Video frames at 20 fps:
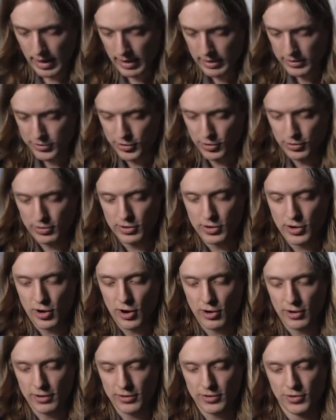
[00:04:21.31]
Certain
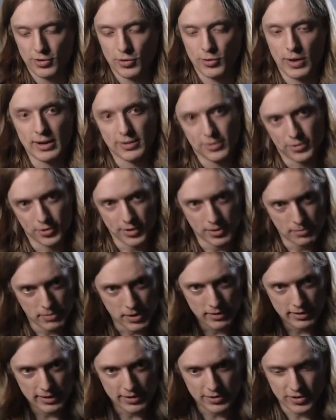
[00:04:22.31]
cards grant certain
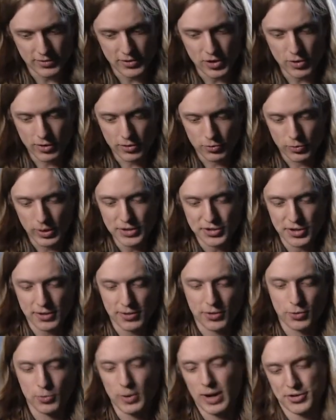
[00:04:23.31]
abilities if you can reach a
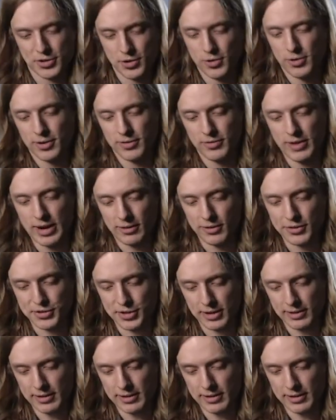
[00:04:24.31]
threshold of energy.